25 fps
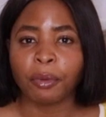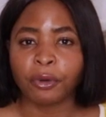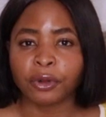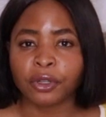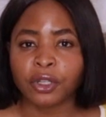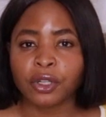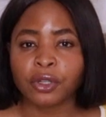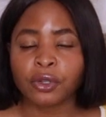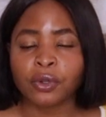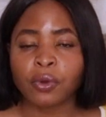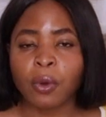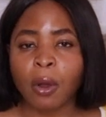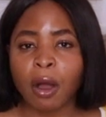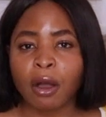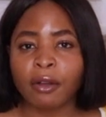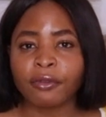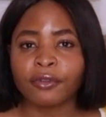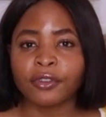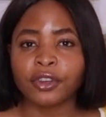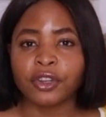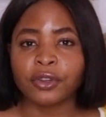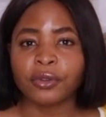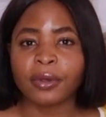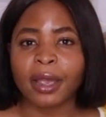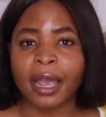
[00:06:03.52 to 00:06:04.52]
bought
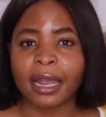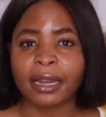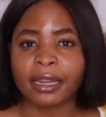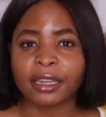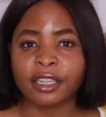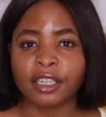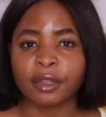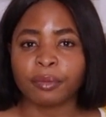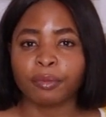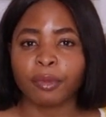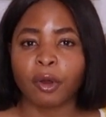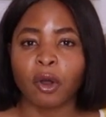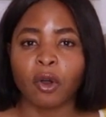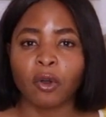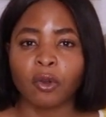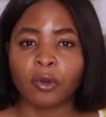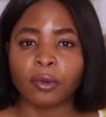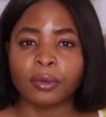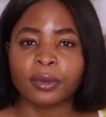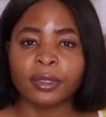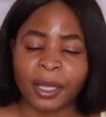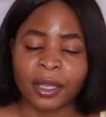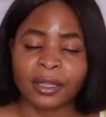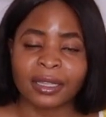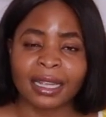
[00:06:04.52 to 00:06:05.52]
12 new LED
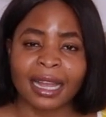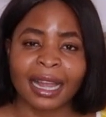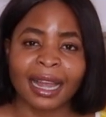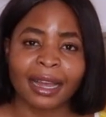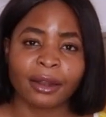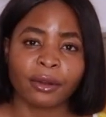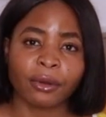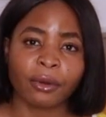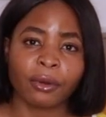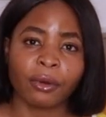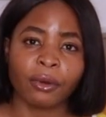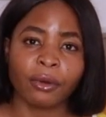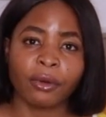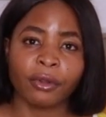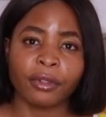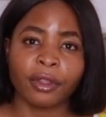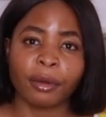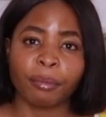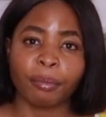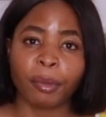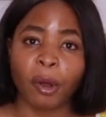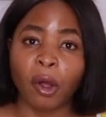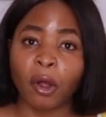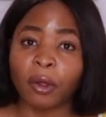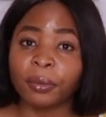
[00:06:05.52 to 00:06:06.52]
bulbs because I had all
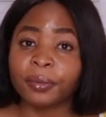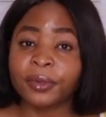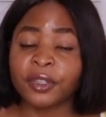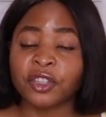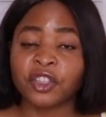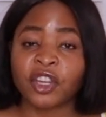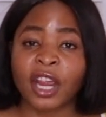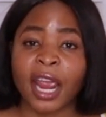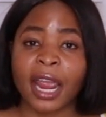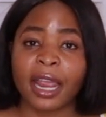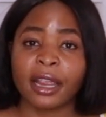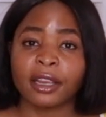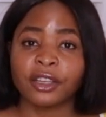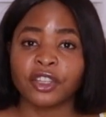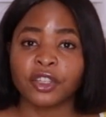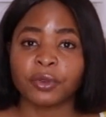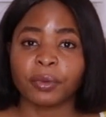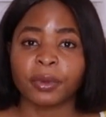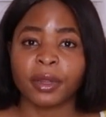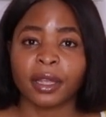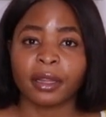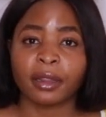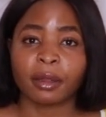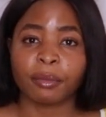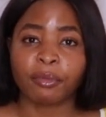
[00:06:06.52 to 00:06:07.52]
the bulbs changed
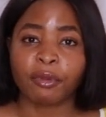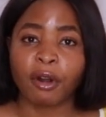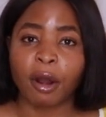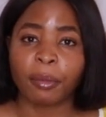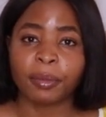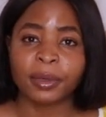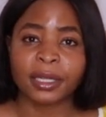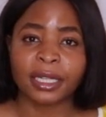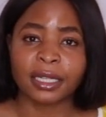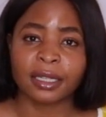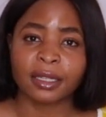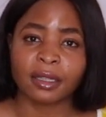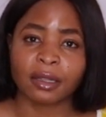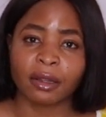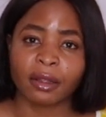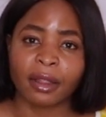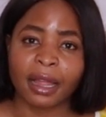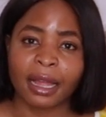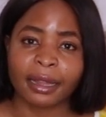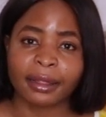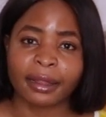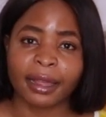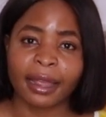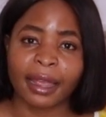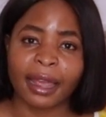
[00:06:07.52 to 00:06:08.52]
within the property so
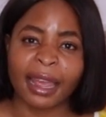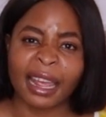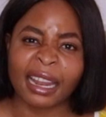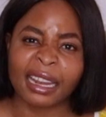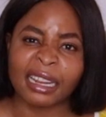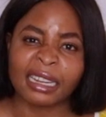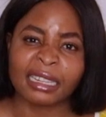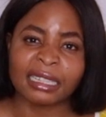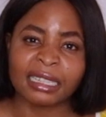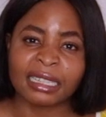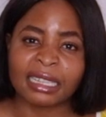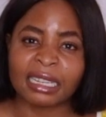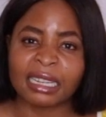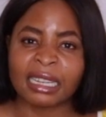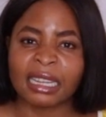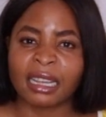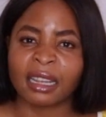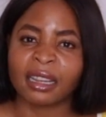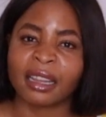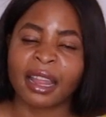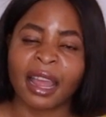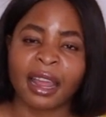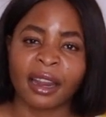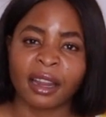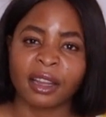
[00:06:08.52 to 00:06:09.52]
that they're LED
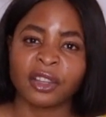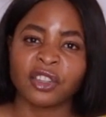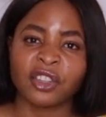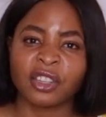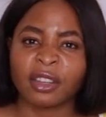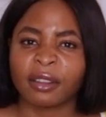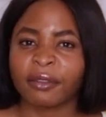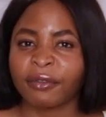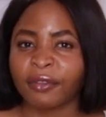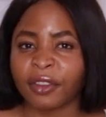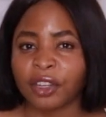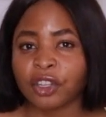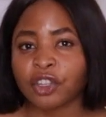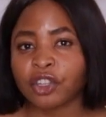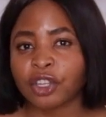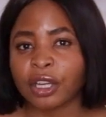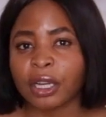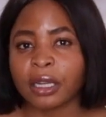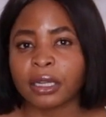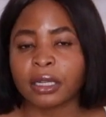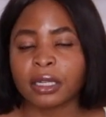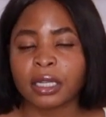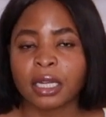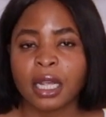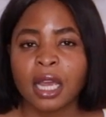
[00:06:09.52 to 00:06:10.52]
and energy
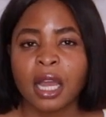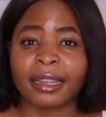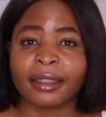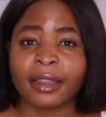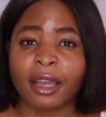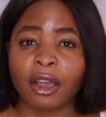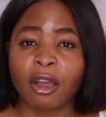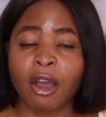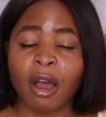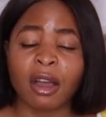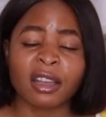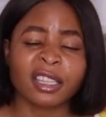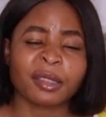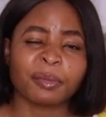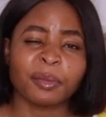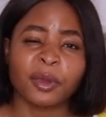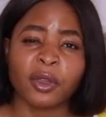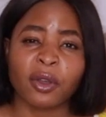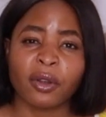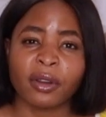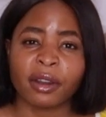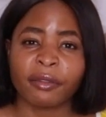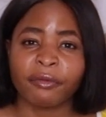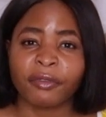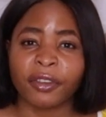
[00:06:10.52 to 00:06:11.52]
efficient, and they cost
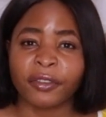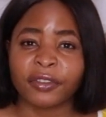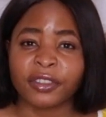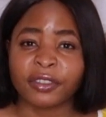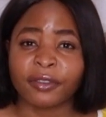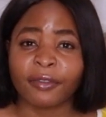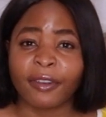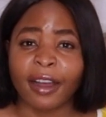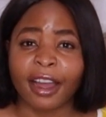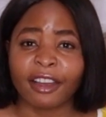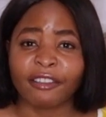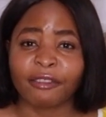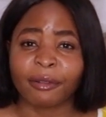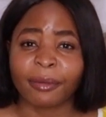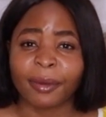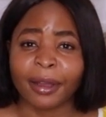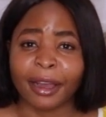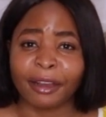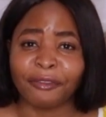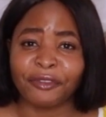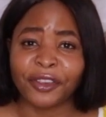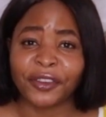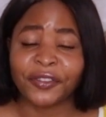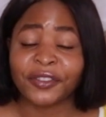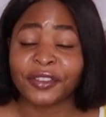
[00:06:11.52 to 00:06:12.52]
me only
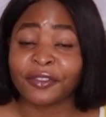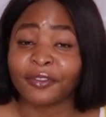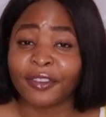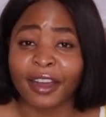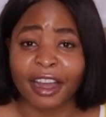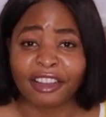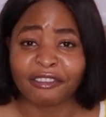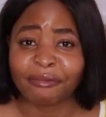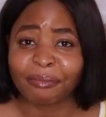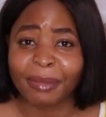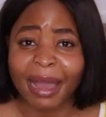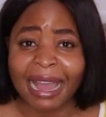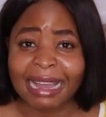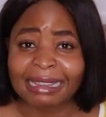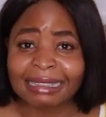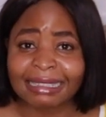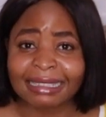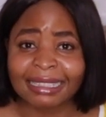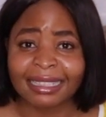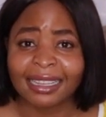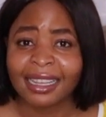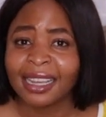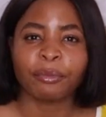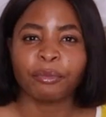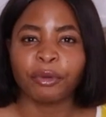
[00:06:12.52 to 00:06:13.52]
55
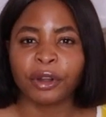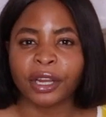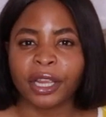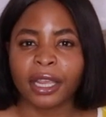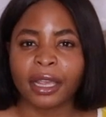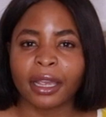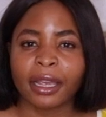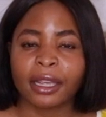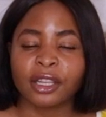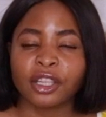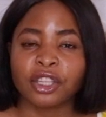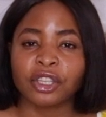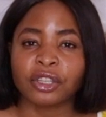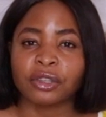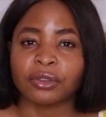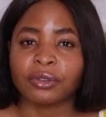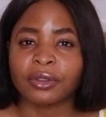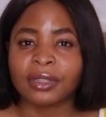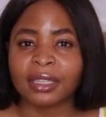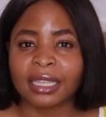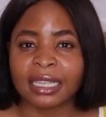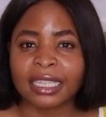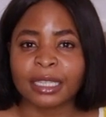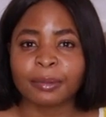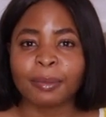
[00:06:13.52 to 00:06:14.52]
pence, bringing it to
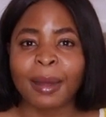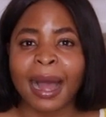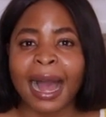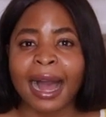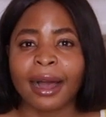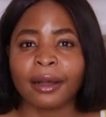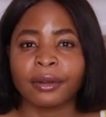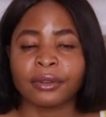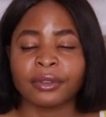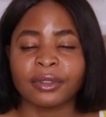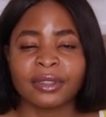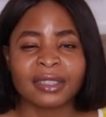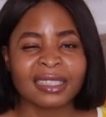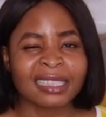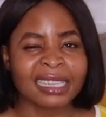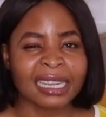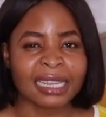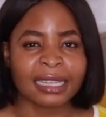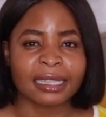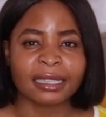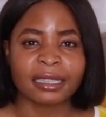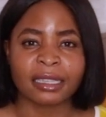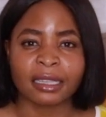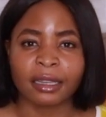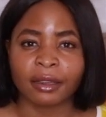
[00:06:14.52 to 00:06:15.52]

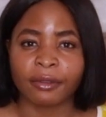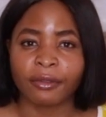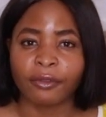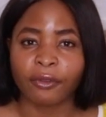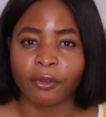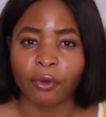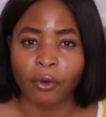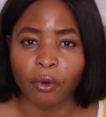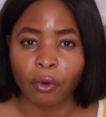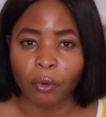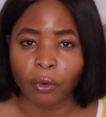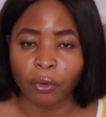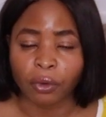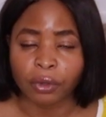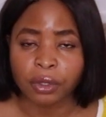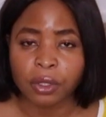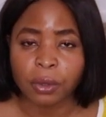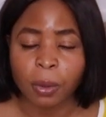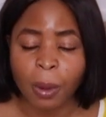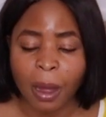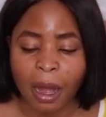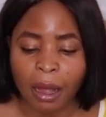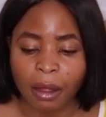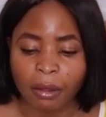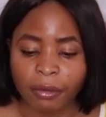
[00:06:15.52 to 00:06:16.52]
£6.60 for all
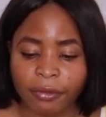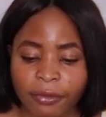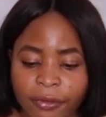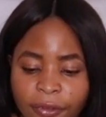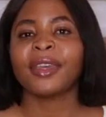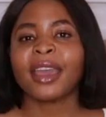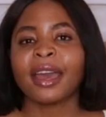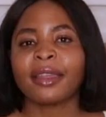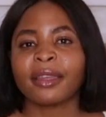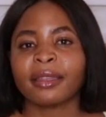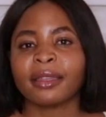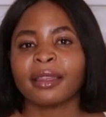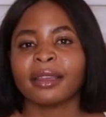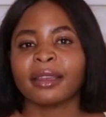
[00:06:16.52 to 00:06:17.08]
12. The other